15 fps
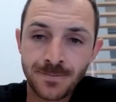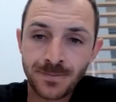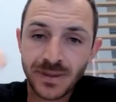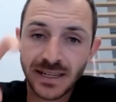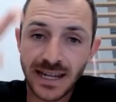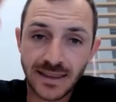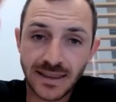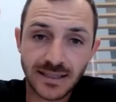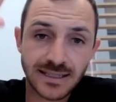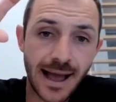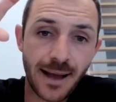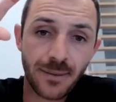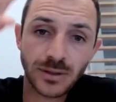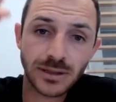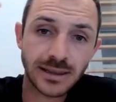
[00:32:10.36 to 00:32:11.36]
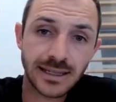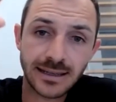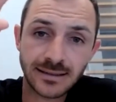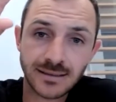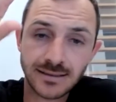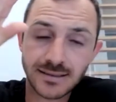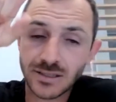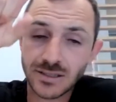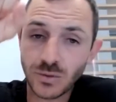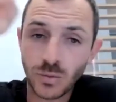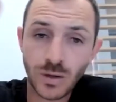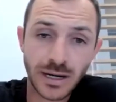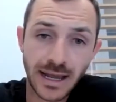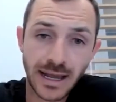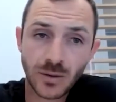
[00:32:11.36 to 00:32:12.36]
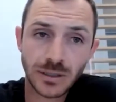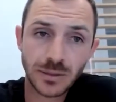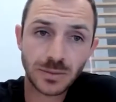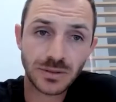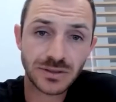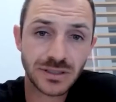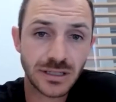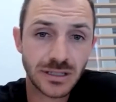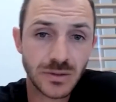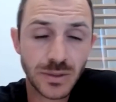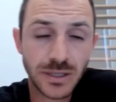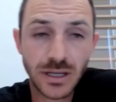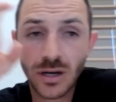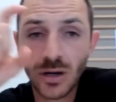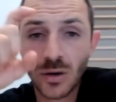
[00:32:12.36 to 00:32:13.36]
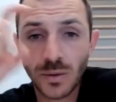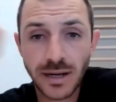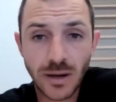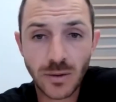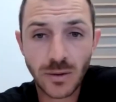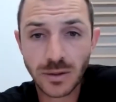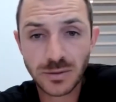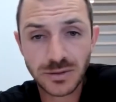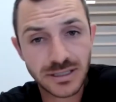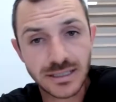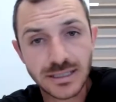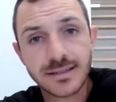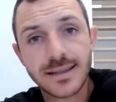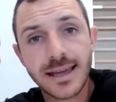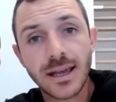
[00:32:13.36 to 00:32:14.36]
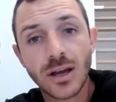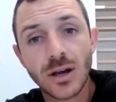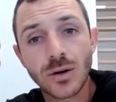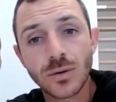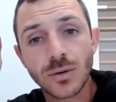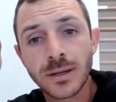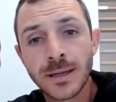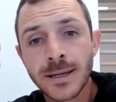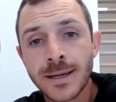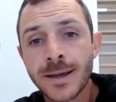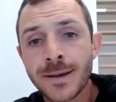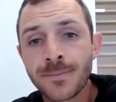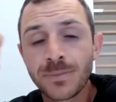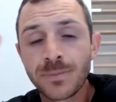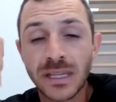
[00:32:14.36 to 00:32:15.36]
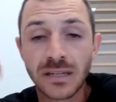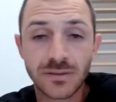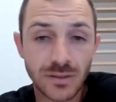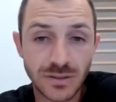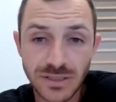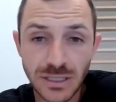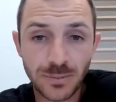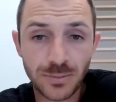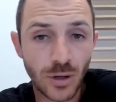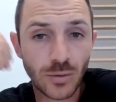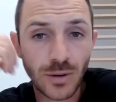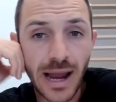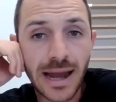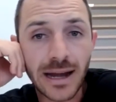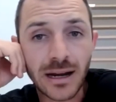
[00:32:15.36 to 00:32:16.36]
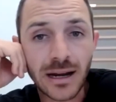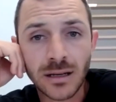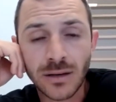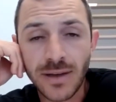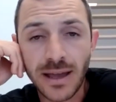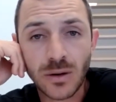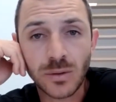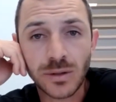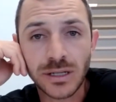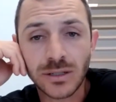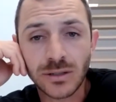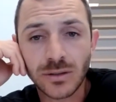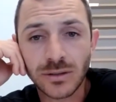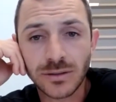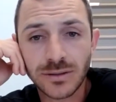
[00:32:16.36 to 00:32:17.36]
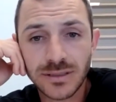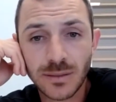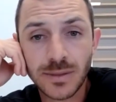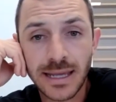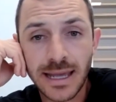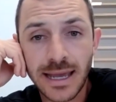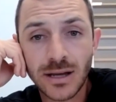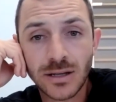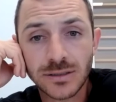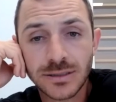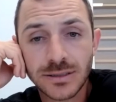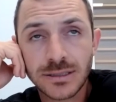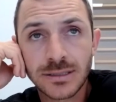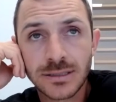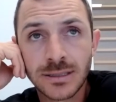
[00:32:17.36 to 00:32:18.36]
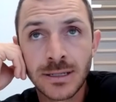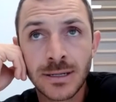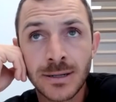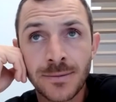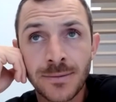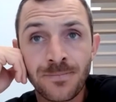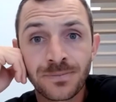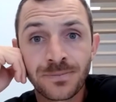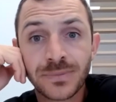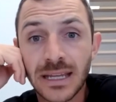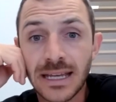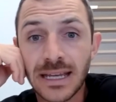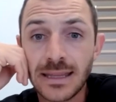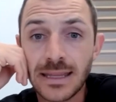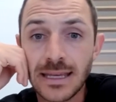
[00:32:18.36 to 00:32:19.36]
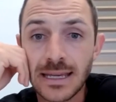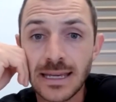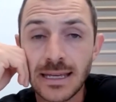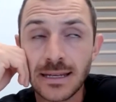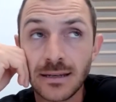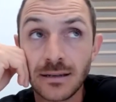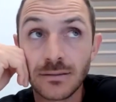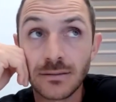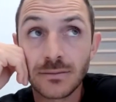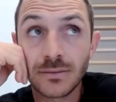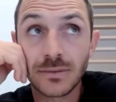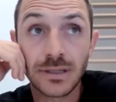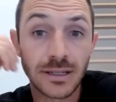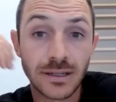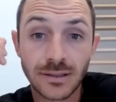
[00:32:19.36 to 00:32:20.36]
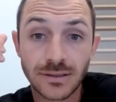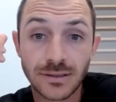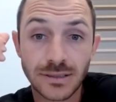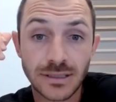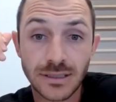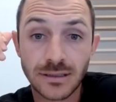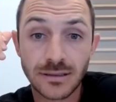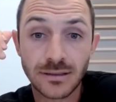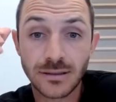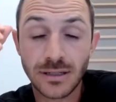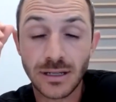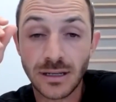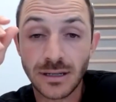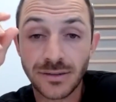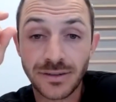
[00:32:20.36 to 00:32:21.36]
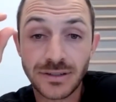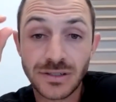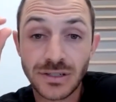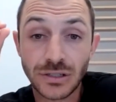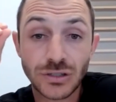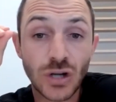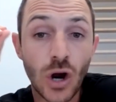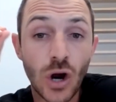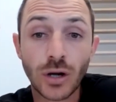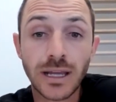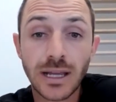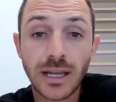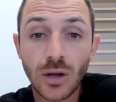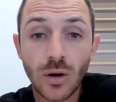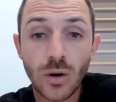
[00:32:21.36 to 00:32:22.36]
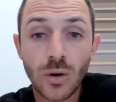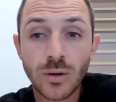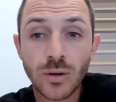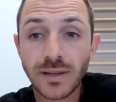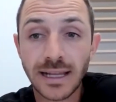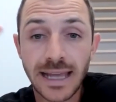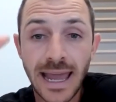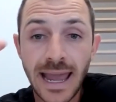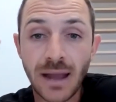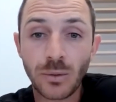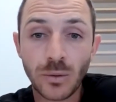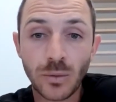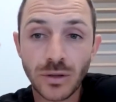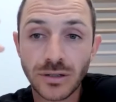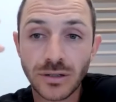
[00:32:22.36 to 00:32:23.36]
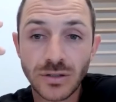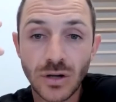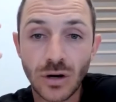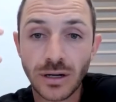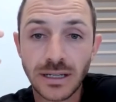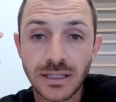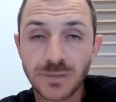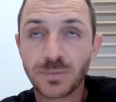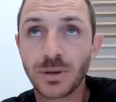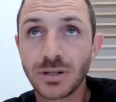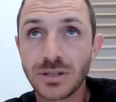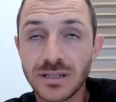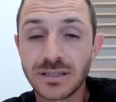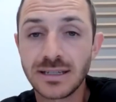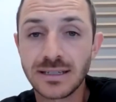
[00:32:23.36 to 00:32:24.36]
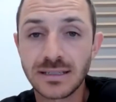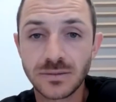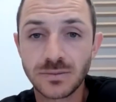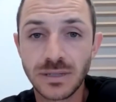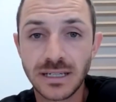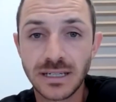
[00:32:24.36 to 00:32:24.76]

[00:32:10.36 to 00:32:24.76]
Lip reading: and at the top we list essentially what equity percentage we own, what equity percentage they own, and if there's any pro rata of equity on something else. And then there's essentially a target goal of like, hey, we want to target to purchase this